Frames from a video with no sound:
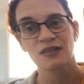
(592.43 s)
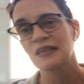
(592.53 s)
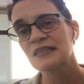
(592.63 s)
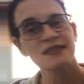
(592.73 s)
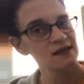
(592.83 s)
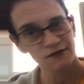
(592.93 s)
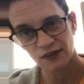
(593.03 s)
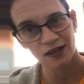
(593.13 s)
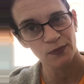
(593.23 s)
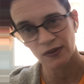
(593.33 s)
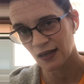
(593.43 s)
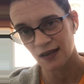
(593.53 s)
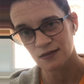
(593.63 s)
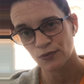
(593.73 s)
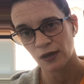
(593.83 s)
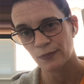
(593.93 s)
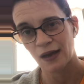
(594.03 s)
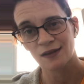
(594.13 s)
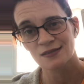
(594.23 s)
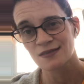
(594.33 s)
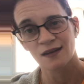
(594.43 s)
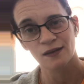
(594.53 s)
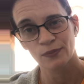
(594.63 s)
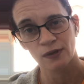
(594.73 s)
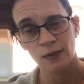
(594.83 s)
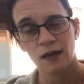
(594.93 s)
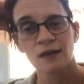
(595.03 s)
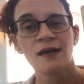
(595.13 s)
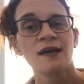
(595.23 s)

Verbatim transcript: He's gonna fill it up with gas and bring it back because it's not gonna put him out.